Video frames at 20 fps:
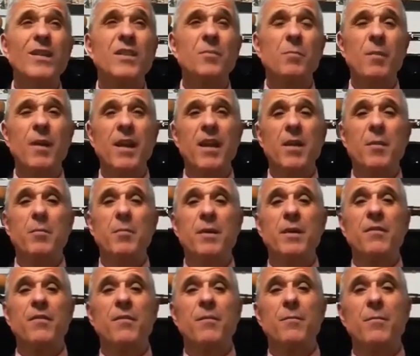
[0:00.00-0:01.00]
play
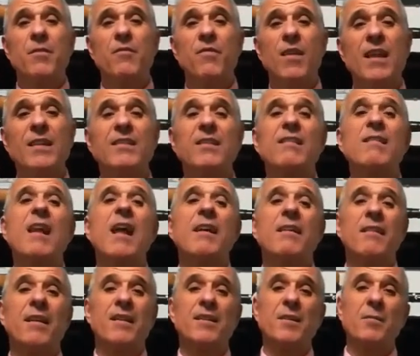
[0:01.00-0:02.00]
B-flat
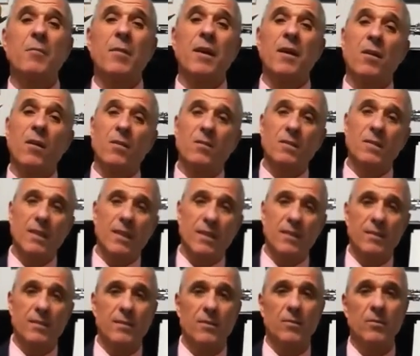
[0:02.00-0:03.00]
clarinet in my concert
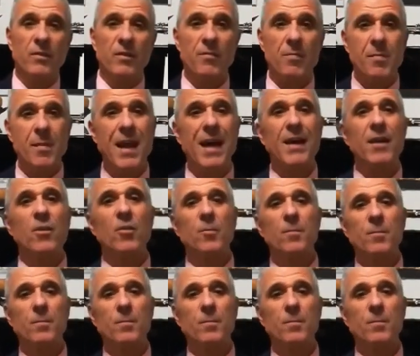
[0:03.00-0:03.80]
with piano,